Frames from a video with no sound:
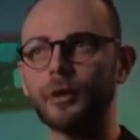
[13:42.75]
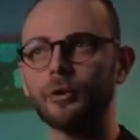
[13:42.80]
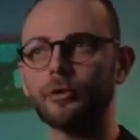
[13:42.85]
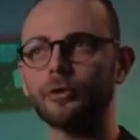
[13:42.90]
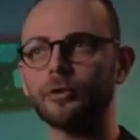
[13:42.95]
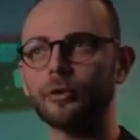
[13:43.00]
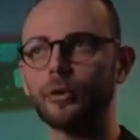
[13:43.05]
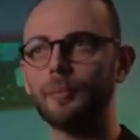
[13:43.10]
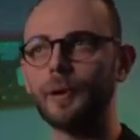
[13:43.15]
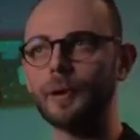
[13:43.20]

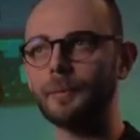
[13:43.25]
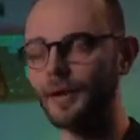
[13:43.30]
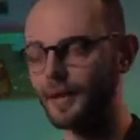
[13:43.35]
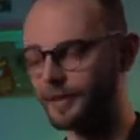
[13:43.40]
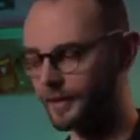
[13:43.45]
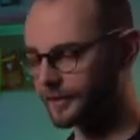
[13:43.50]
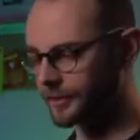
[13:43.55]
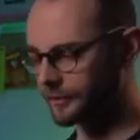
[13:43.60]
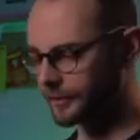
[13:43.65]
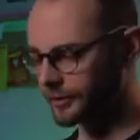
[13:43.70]
So by
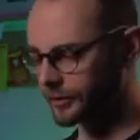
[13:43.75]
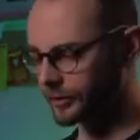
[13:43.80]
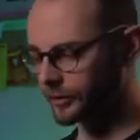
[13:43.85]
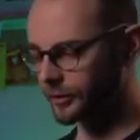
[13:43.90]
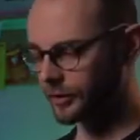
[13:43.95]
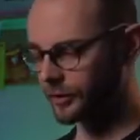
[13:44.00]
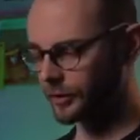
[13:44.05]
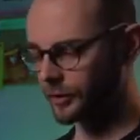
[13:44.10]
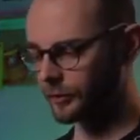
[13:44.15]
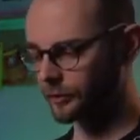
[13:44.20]
making the
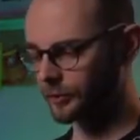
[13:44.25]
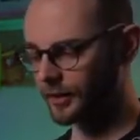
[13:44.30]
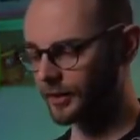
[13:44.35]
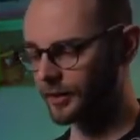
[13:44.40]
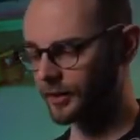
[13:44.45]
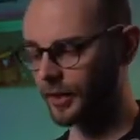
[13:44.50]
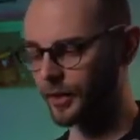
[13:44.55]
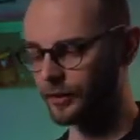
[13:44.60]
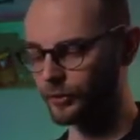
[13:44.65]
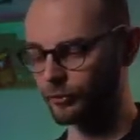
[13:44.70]
material
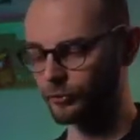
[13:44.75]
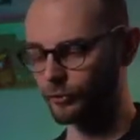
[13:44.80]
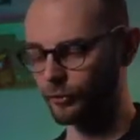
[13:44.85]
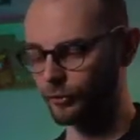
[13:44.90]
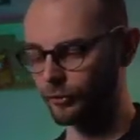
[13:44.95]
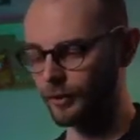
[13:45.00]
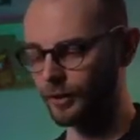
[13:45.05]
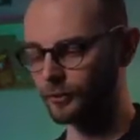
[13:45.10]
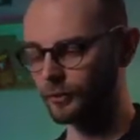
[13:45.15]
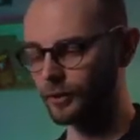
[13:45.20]
completely
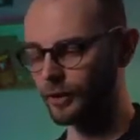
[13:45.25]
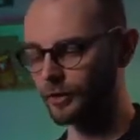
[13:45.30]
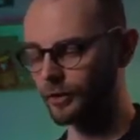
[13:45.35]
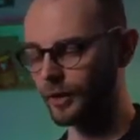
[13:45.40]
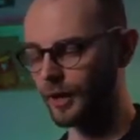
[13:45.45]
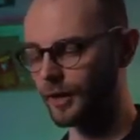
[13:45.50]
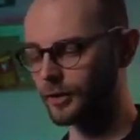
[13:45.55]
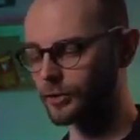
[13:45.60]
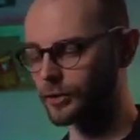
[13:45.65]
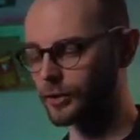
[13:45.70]
hydrophobic, we
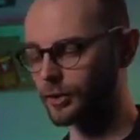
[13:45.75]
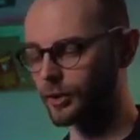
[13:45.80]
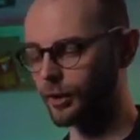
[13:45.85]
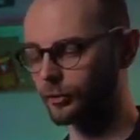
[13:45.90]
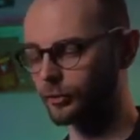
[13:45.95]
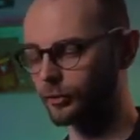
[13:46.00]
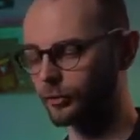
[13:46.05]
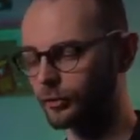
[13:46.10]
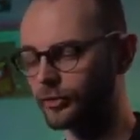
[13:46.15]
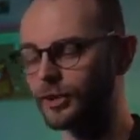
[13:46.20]
are actually
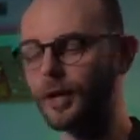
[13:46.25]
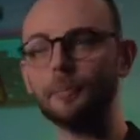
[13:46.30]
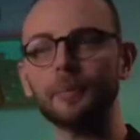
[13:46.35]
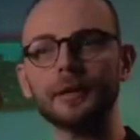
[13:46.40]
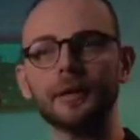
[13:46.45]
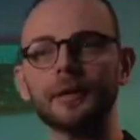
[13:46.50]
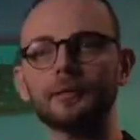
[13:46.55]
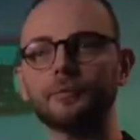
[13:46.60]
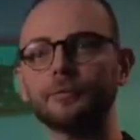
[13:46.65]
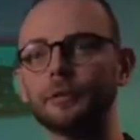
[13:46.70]
also
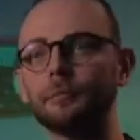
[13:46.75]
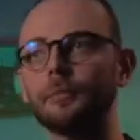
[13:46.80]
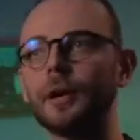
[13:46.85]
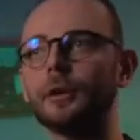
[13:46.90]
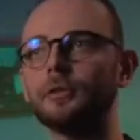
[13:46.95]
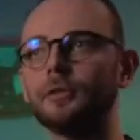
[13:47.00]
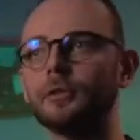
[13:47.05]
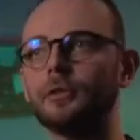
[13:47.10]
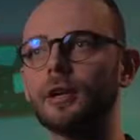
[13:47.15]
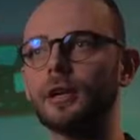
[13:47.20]
stopping it from
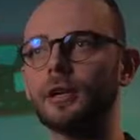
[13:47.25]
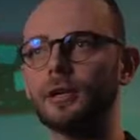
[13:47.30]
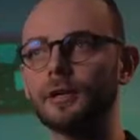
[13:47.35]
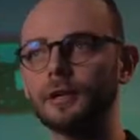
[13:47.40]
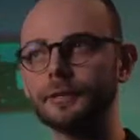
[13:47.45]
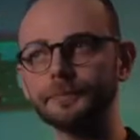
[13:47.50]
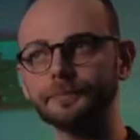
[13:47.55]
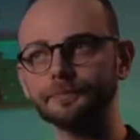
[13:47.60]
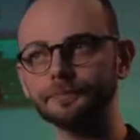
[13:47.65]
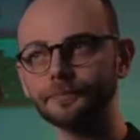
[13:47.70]
biodegrading.